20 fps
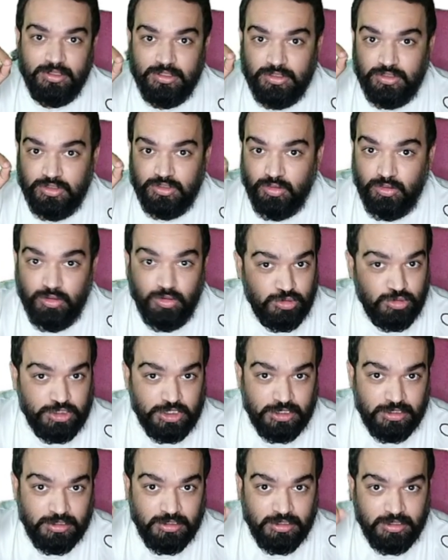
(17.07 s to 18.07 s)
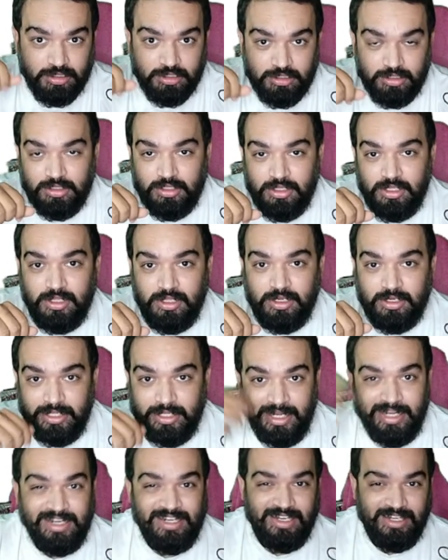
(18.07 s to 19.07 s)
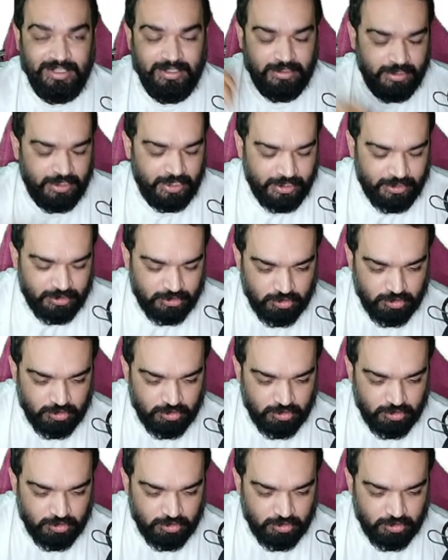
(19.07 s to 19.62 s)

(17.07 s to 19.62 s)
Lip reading: through Notion directly, right?